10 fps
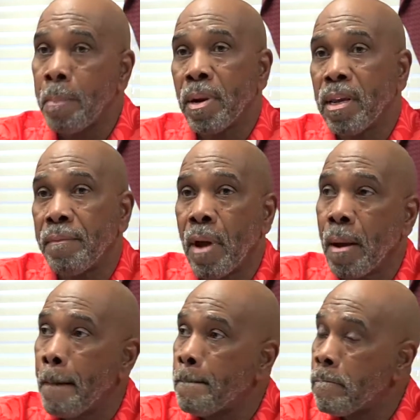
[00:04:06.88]
how did this
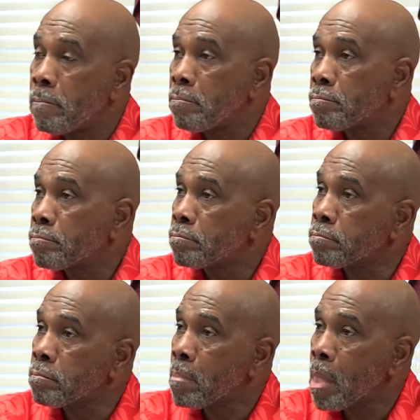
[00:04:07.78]
one little place
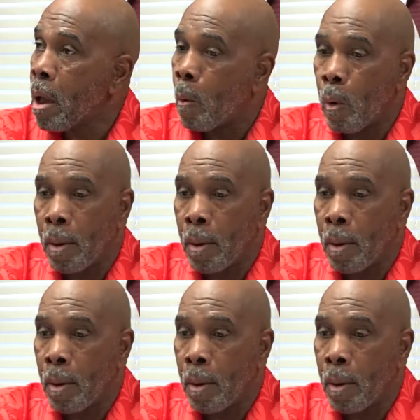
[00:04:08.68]
produce so many?